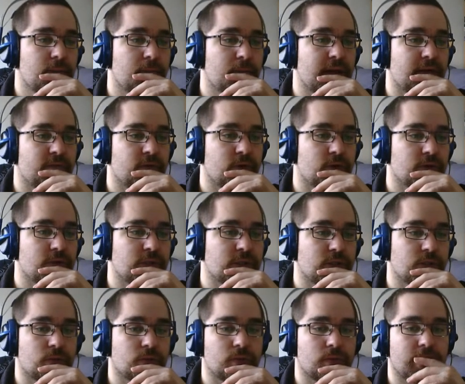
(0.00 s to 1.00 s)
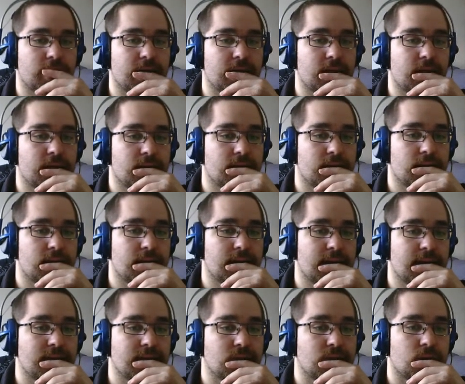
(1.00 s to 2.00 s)
Mana Vault, Soul Ring,
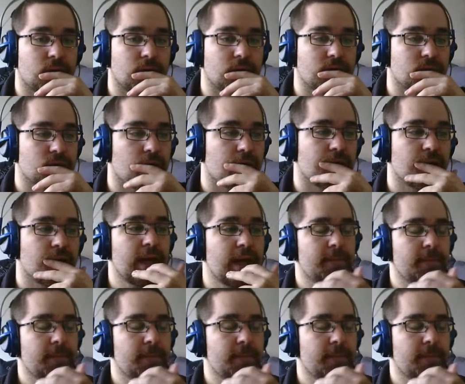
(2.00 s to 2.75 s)
and so on and so on.